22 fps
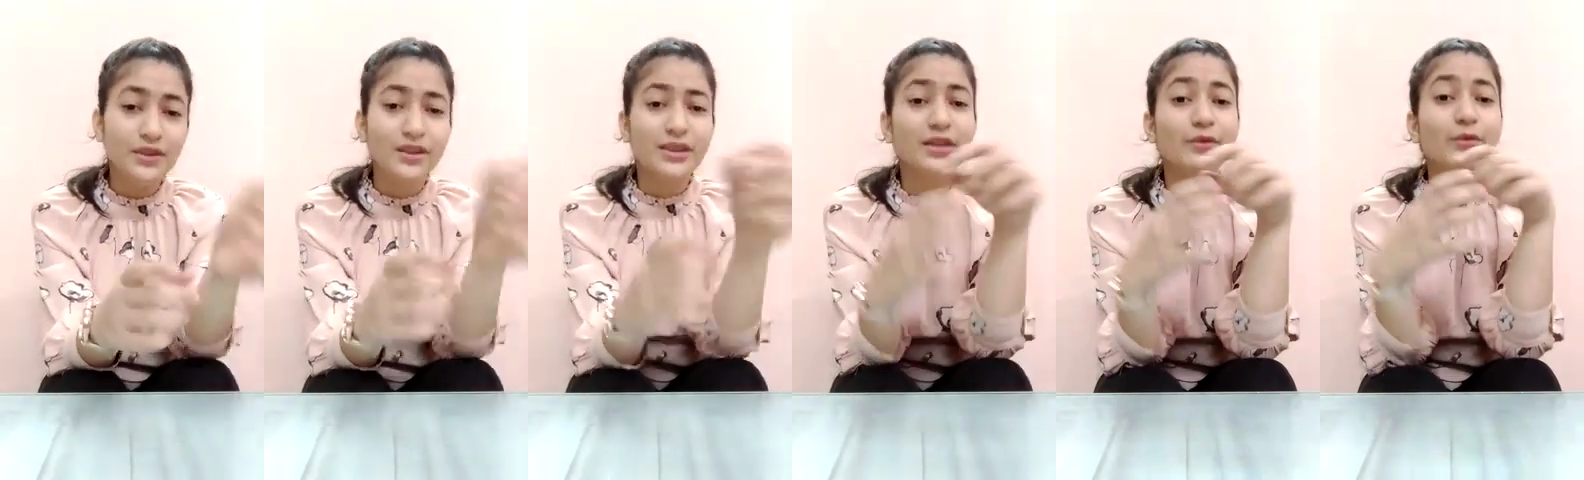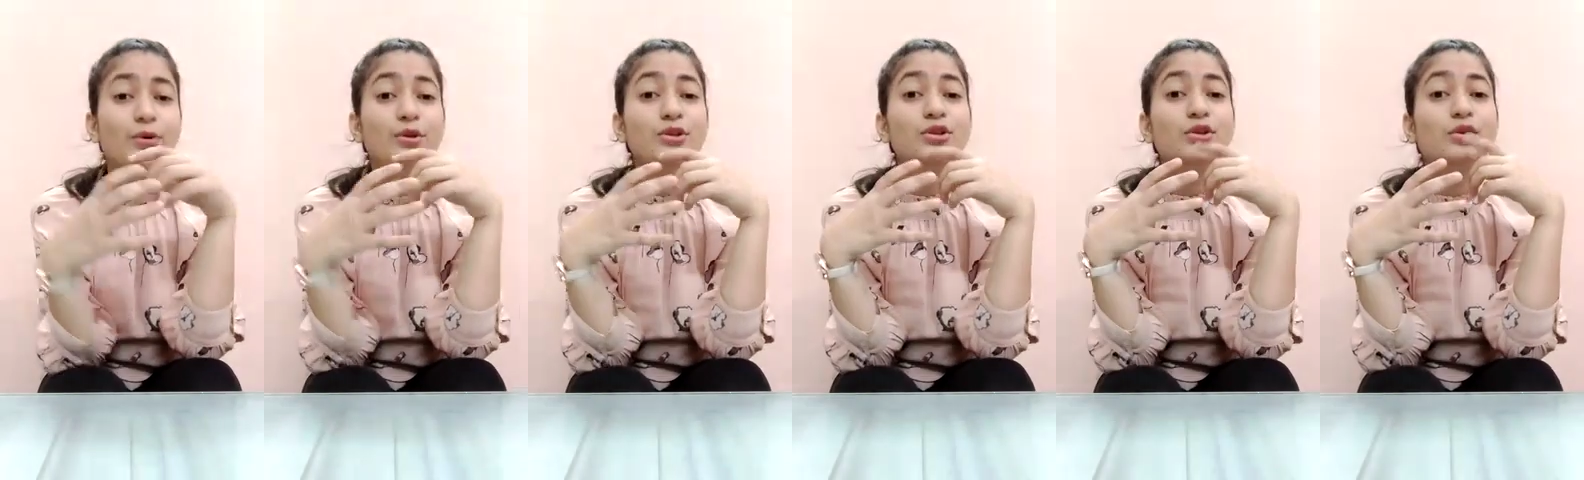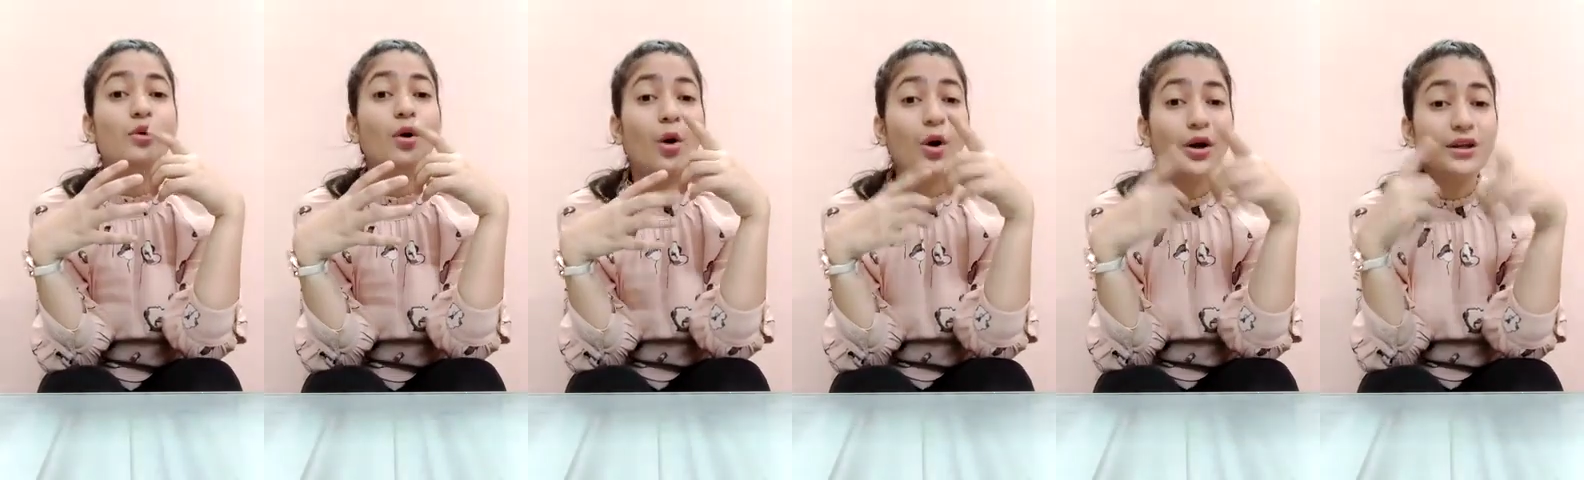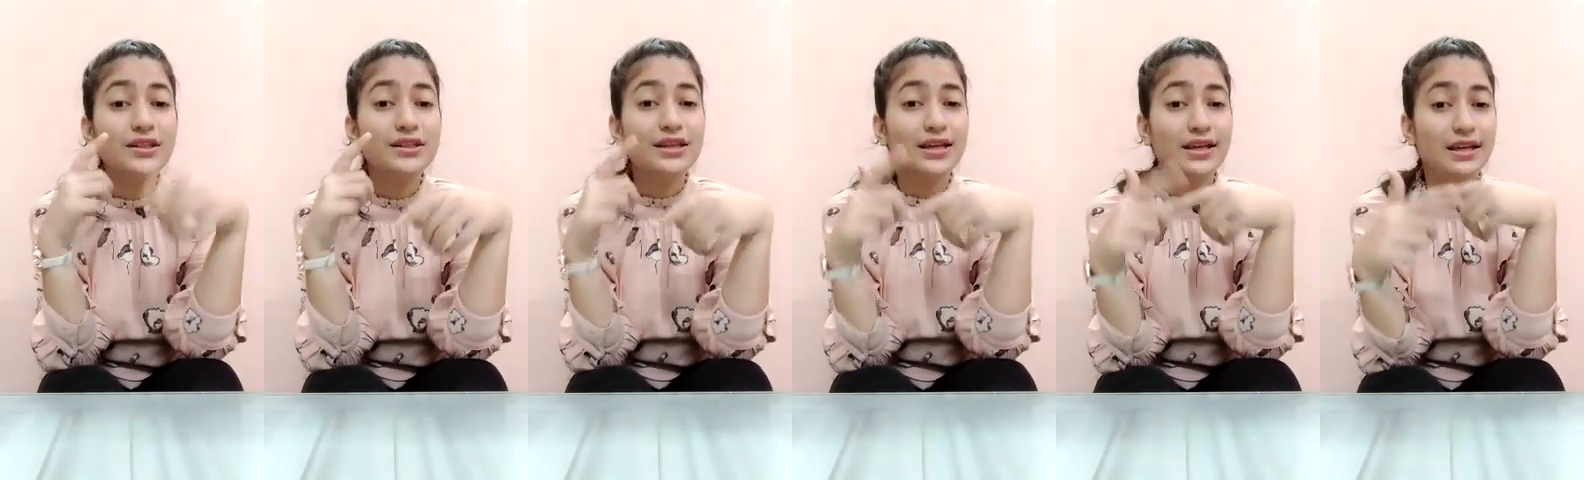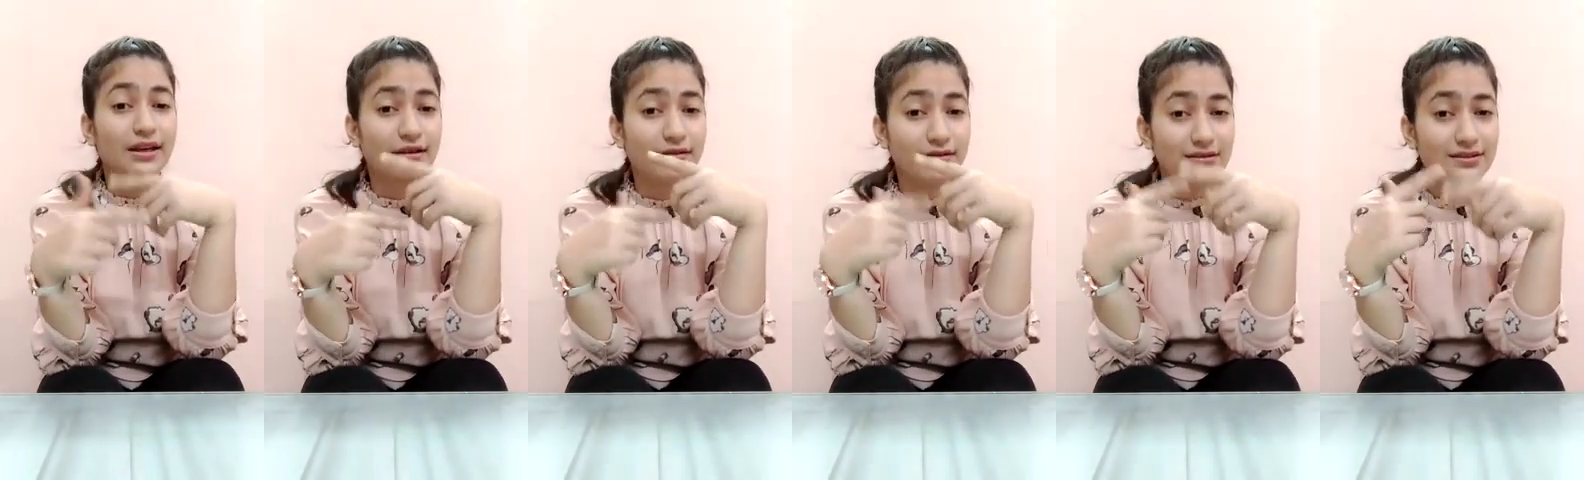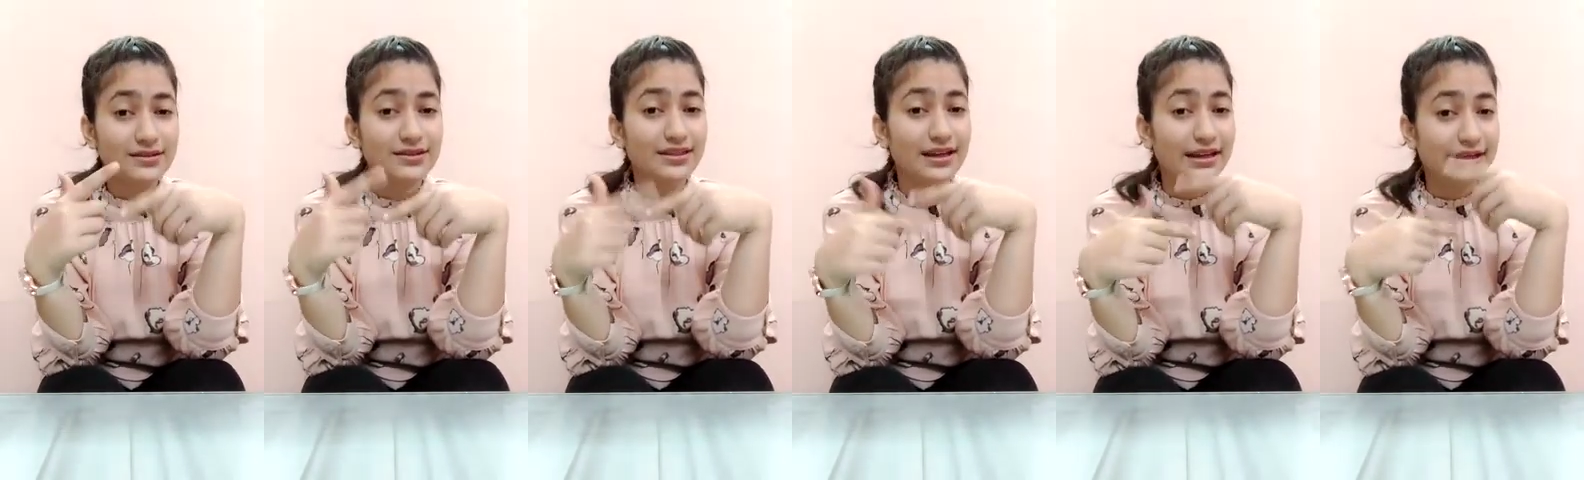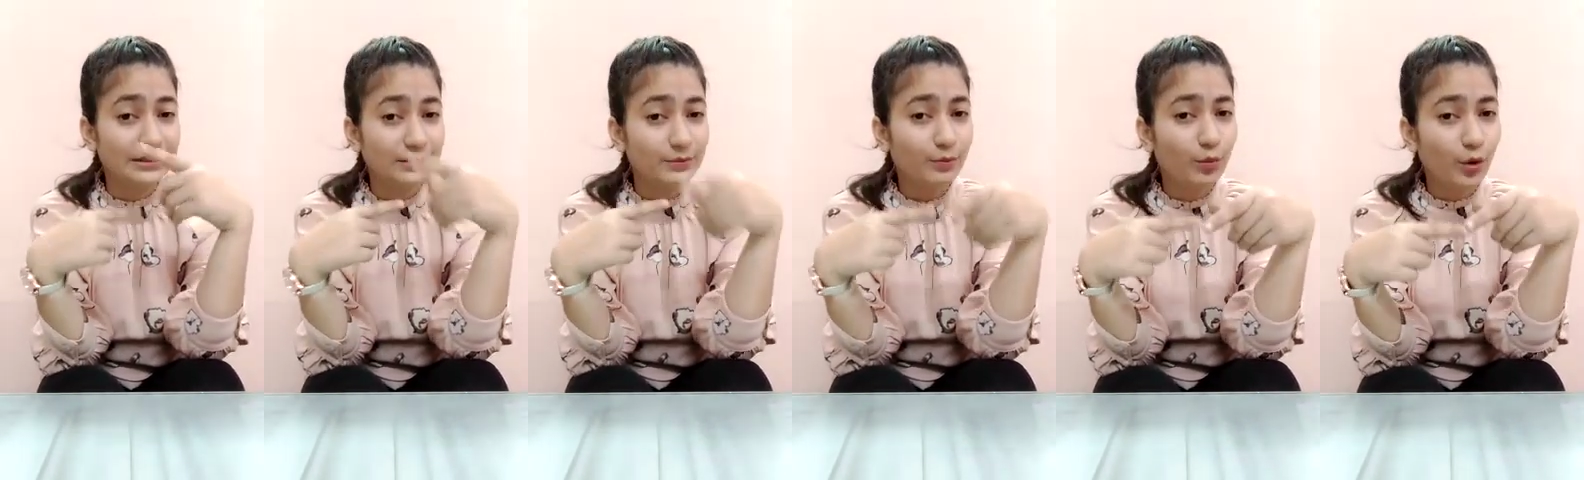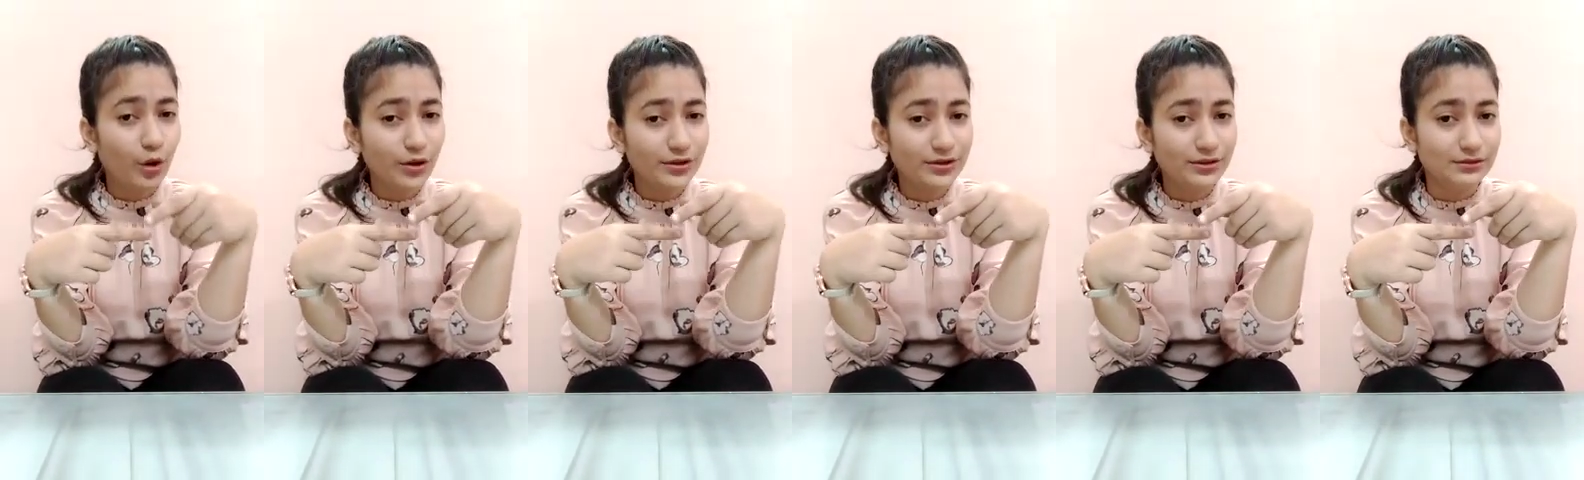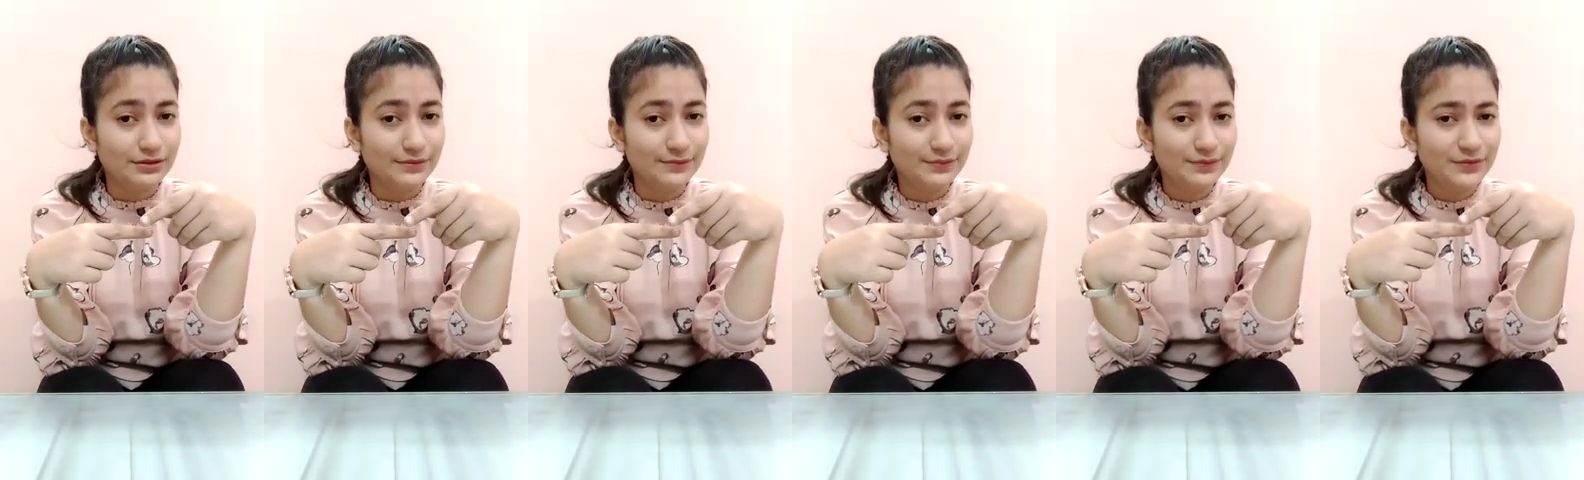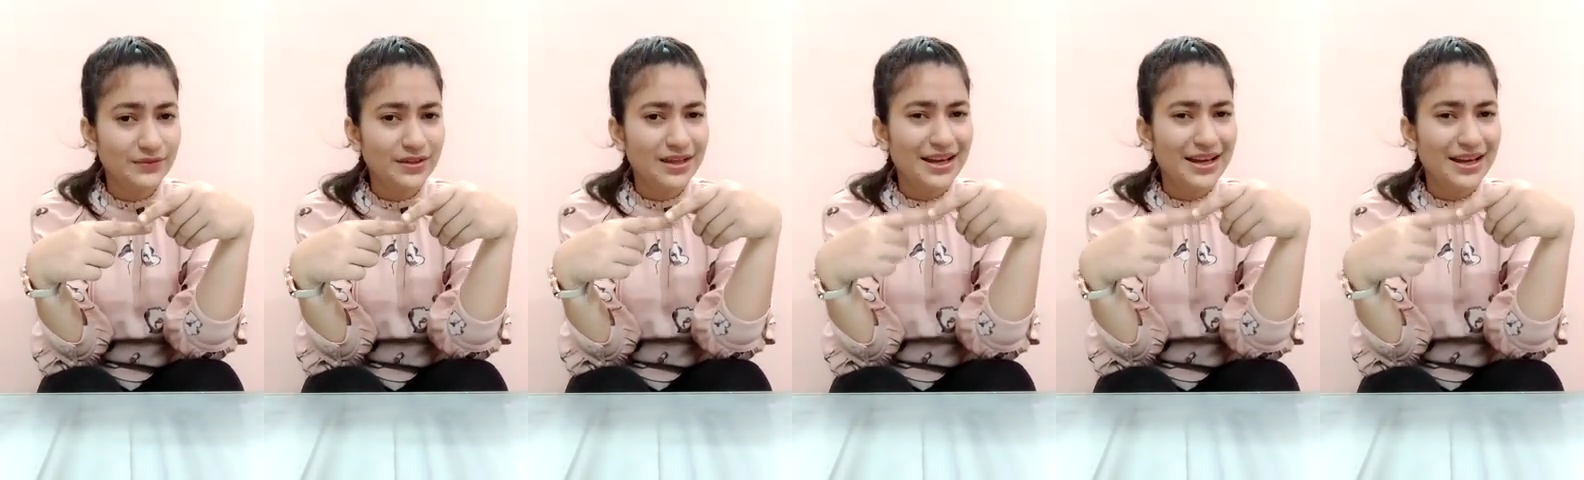there was hot air inside the bottle.